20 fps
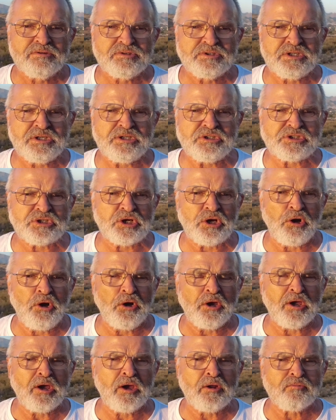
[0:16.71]

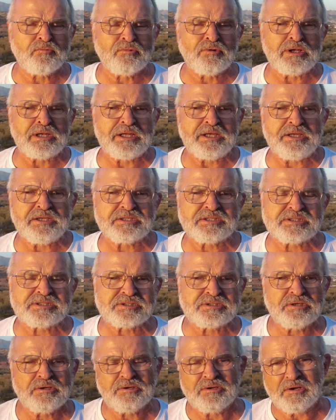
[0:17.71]
DJI had
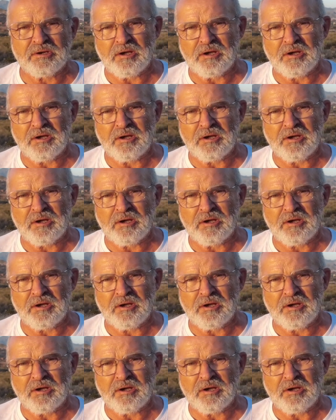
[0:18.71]
released